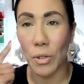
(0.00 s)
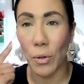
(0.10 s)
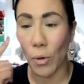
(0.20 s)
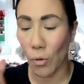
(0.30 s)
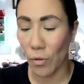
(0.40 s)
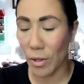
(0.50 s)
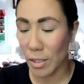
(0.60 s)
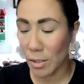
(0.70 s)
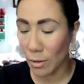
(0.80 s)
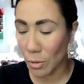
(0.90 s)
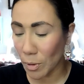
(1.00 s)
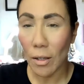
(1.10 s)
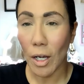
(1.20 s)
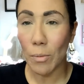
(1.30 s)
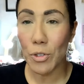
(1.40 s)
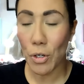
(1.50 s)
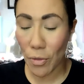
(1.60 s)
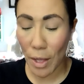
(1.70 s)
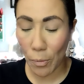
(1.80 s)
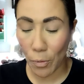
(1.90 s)
over this a little bit. I'm sure
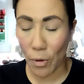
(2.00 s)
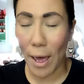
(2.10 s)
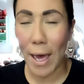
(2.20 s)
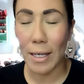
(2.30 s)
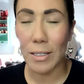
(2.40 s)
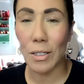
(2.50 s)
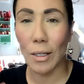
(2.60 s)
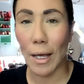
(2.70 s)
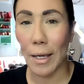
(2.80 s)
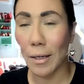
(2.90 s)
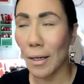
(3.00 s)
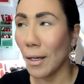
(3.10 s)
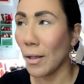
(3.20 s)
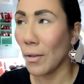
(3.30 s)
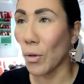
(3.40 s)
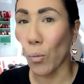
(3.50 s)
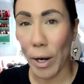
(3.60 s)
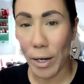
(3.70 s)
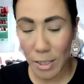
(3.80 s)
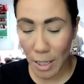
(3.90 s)
that will add to like the wear
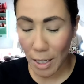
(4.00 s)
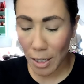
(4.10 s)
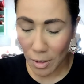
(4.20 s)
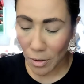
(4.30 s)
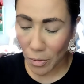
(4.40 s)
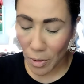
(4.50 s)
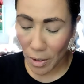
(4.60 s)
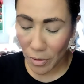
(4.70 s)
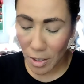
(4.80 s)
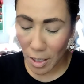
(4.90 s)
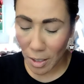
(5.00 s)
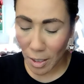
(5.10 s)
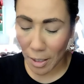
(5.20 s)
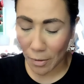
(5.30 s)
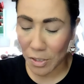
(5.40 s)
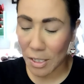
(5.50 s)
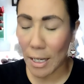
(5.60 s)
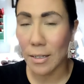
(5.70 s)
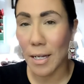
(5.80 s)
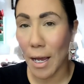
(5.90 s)
time throughout the day, kind of set
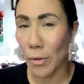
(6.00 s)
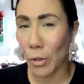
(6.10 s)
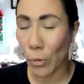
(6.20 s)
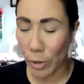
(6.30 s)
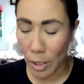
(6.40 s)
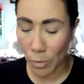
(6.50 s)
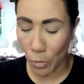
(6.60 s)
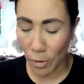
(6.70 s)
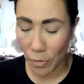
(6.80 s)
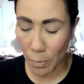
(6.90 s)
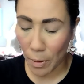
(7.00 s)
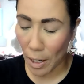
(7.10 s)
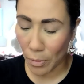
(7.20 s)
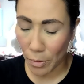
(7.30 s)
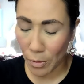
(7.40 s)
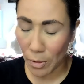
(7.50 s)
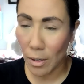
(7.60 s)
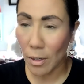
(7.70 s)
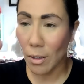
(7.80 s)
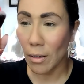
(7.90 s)
down the cream with the powder.
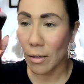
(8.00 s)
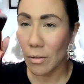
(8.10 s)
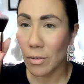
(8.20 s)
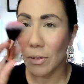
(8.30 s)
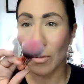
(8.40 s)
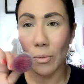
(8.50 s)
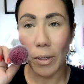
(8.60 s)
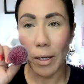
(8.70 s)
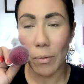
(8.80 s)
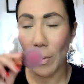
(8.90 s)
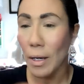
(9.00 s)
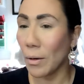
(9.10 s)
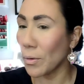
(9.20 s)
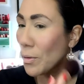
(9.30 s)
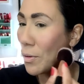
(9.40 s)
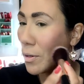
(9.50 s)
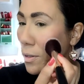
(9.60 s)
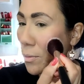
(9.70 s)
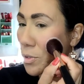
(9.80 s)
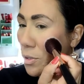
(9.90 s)
So we have the powder. I'm
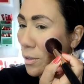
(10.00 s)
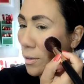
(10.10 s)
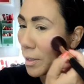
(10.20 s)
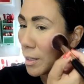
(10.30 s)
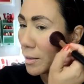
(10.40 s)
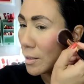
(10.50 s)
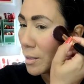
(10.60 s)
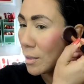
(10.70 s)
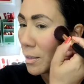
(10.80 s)
just going to lightly